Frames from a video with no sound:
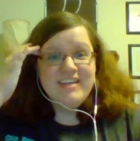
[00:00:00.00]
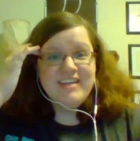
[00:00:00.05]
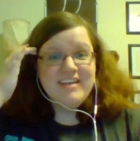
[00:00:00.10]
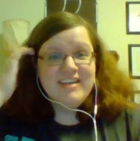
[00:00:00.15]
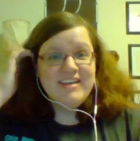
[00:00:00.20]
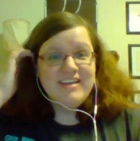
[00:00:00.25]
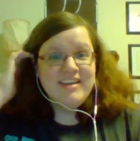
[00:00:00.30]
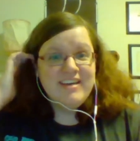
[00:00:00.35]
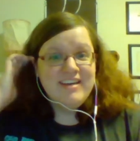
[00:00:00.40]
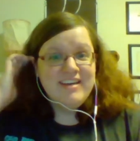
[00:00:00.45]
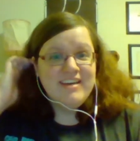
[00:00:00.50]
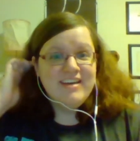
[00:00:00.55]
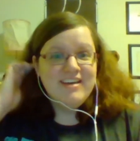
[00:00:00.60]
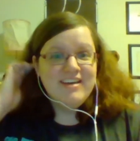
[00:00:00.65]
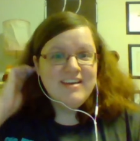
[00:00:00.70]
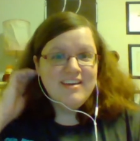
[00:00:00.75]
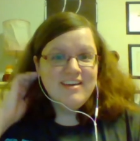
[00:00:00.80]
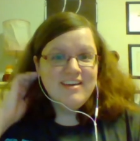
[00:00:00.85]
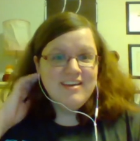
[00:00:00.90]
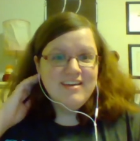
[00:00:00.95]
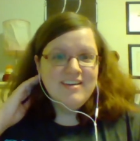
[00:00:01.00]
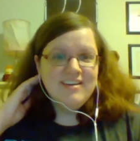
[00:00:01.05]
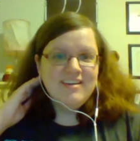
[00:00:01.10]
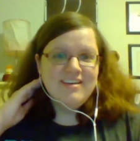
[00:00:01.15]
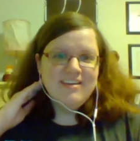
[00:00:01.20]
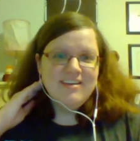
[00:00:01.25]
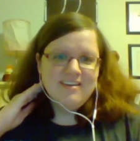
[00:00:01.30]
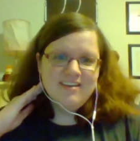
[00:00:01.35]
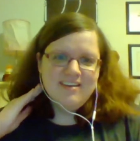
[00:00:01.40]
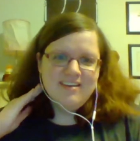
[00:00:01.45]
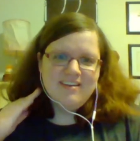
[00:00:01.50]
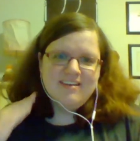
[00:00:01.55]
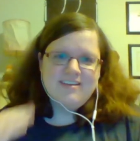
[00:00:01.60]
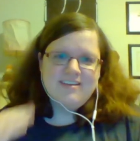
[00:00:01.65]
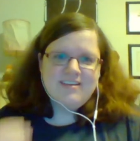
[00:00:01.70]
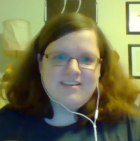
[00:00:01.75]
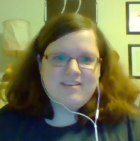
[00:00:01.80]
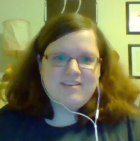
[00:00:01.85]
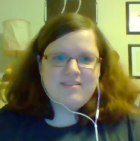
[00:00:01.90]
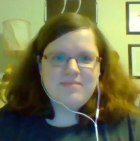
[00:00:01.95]

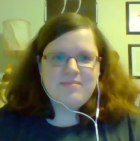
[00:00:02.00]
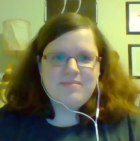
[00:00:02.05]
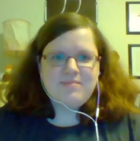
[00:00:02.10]
Nobody speaks.